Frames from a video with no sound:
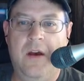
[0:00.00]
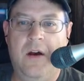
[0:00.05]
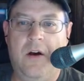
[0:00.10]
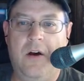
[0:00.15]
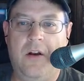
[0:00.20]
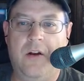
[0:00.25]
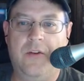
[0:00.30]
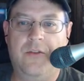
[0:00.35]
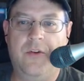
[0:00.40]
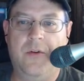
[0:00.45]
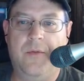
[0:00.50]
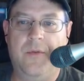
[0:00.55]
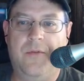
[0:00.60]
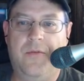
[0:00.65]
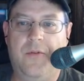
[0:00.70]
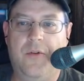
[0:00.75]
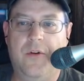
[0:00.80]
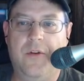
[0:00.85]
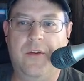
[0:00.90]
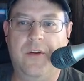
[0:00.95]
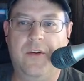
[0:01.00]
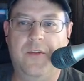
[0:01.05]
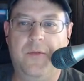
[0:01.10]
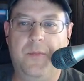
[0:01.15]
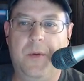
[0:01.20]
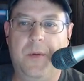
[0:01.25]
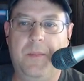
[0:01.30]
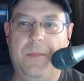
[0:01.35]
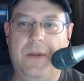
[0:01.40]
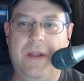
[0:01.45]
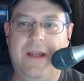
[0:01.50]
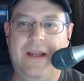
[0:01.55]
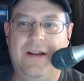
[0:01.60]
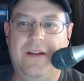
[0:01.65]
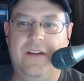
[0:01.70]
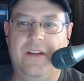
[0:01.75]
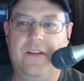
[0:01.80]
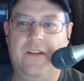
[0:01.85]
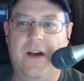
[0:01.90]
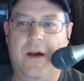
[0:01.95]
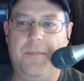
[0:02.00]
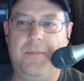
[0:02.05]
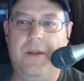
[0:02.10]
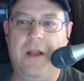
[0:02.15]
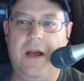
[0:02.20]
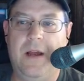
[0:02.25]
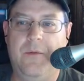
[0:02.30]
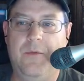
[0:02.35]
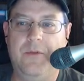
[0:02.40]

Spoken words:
on October 4th, and has been playing on the top line with